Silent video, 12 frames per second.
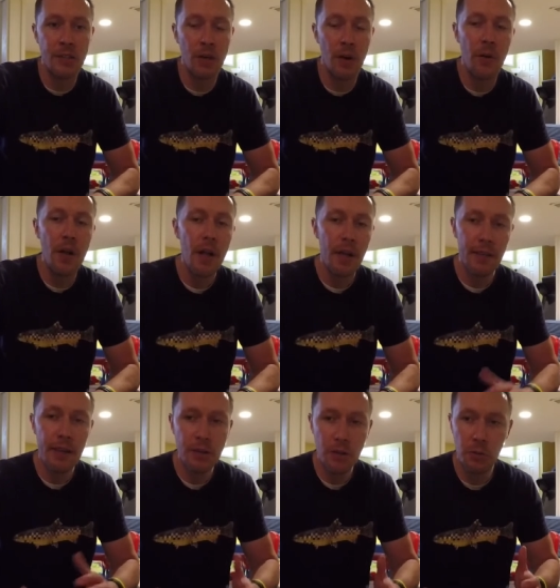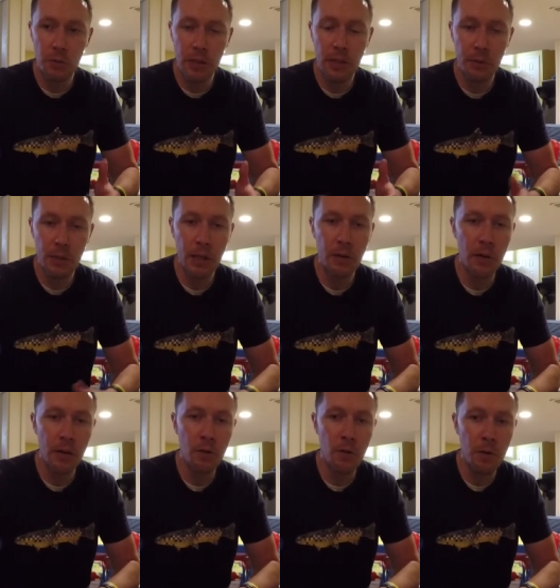So these are really, really
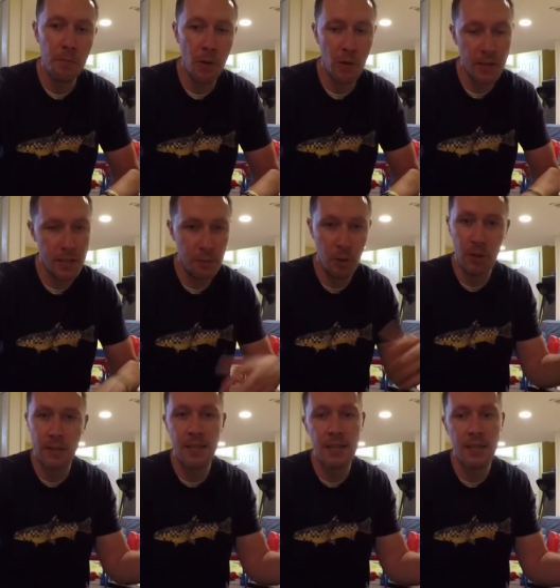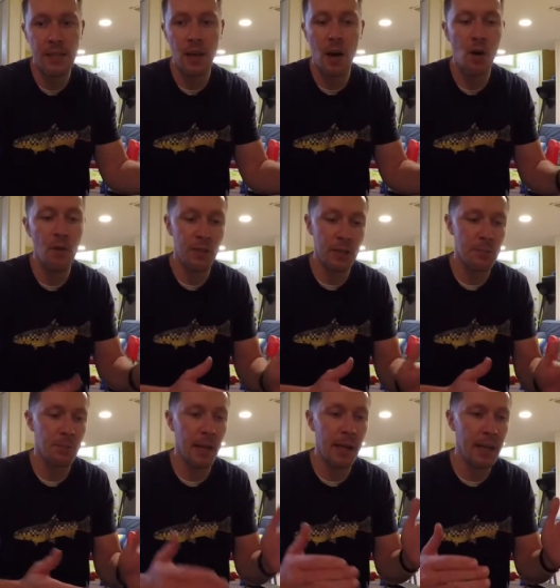critical components similar to TCO of
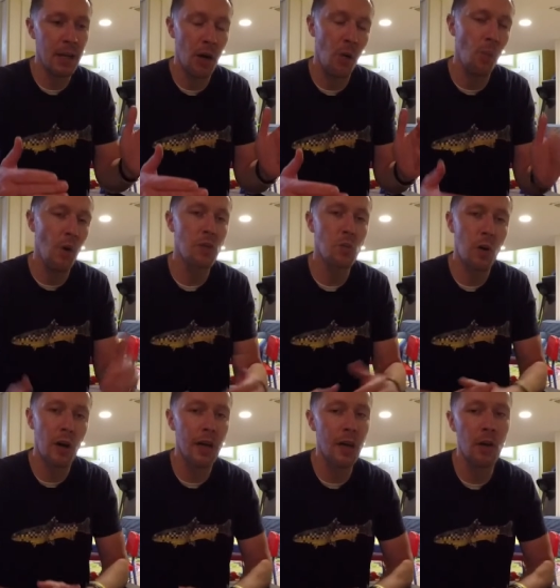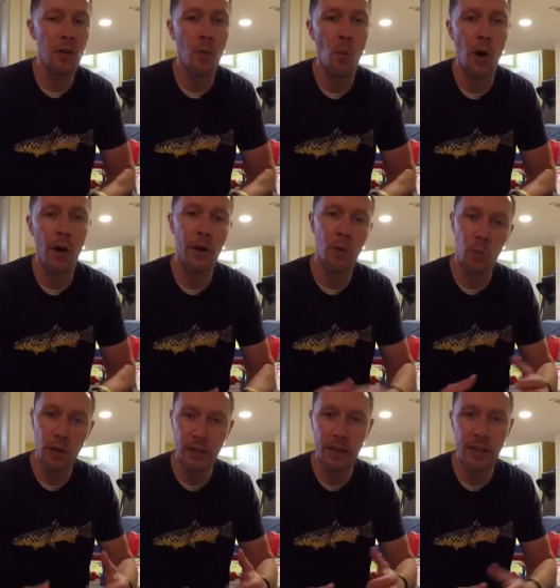explaining, you know, what's working on the water,
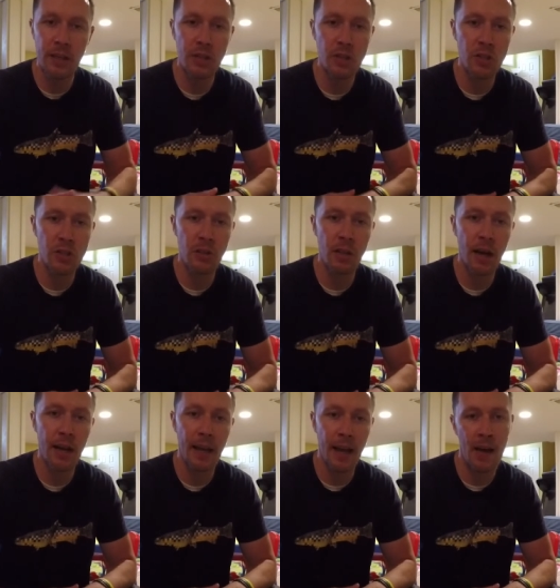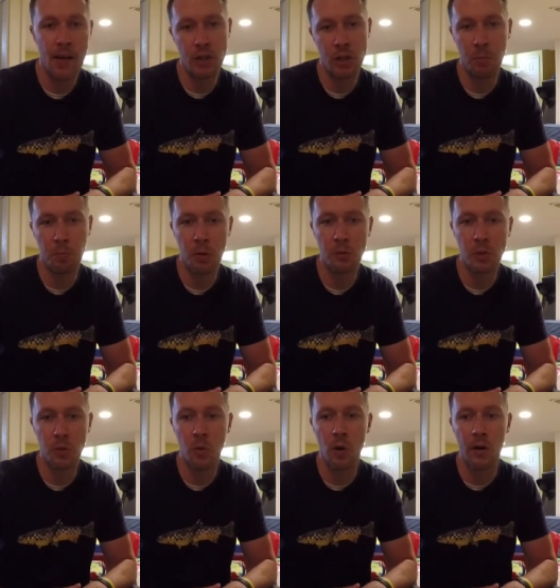what the conditions are like, and how I should
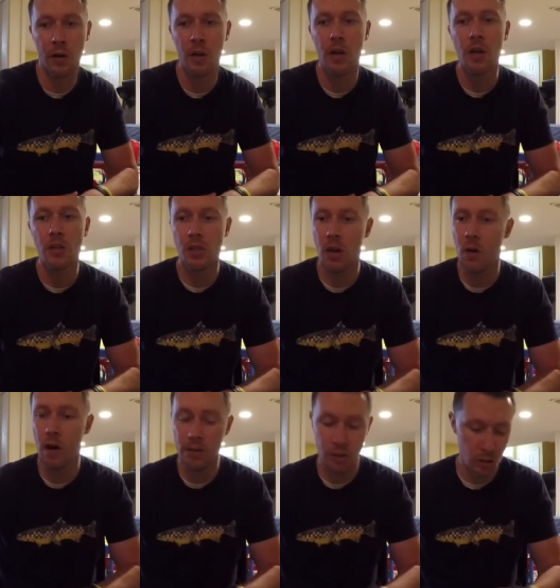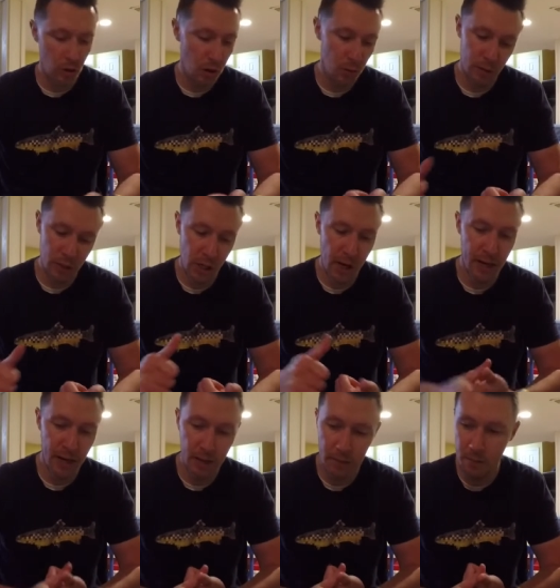approach the water. So I'll start with
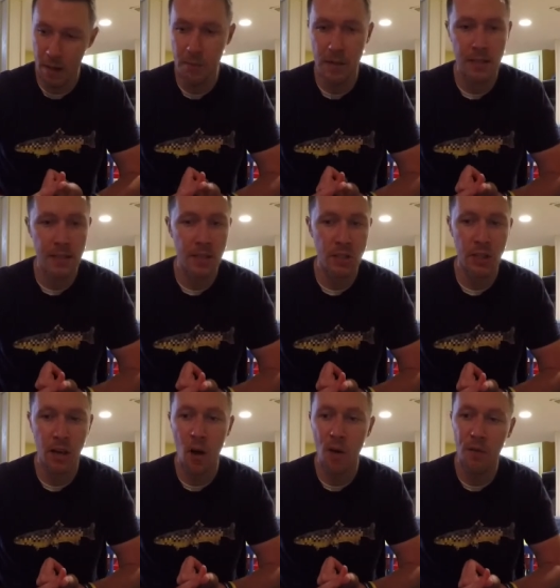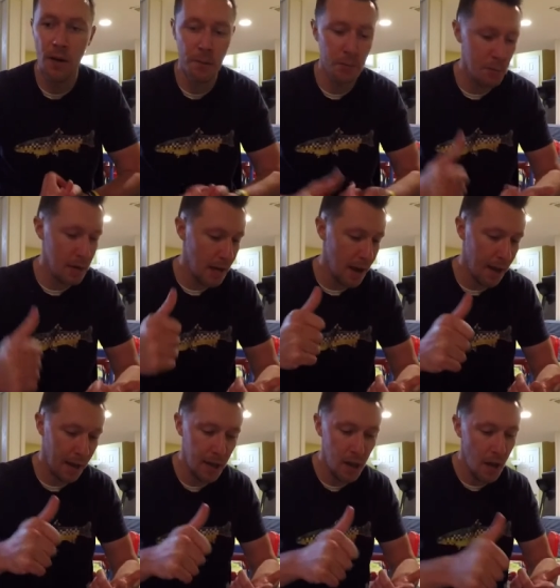checking maybe a TCO if I'm in PA.